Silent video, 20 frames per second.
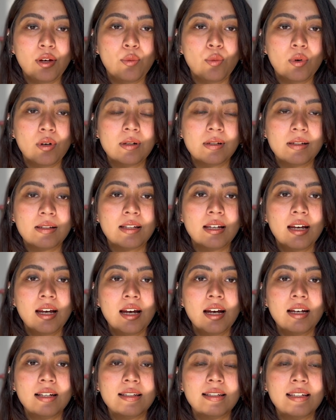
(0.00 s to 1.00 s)
was
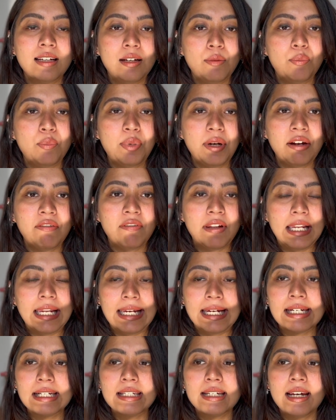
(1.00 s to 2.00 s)
still
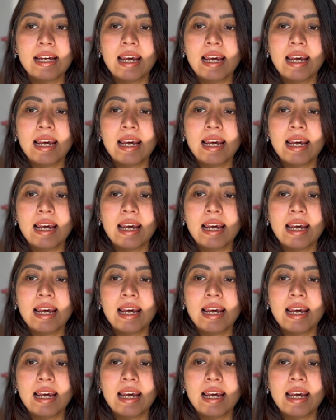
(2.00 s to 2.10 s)
prevalent,